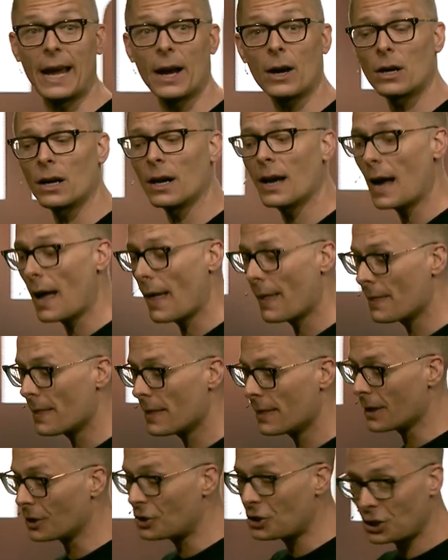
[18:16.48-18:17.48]
era,
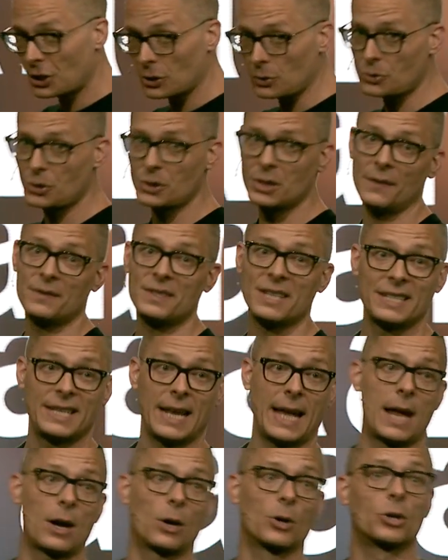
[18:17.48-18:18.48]
and the children of
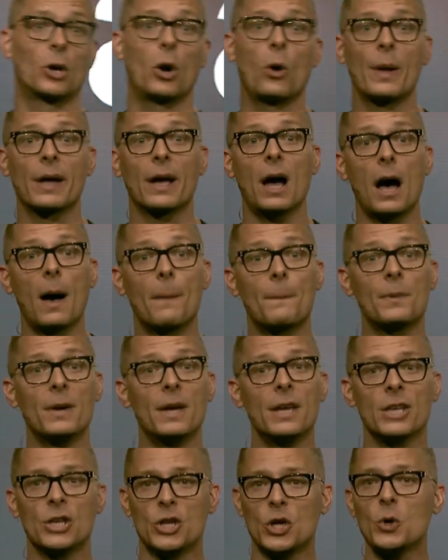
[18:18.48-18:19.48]
today are growing up
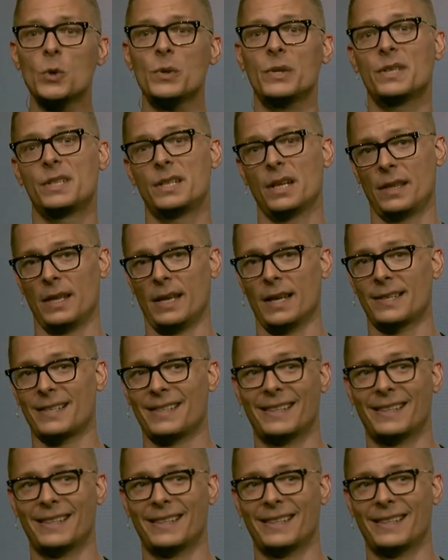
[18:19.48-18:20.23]
used to this.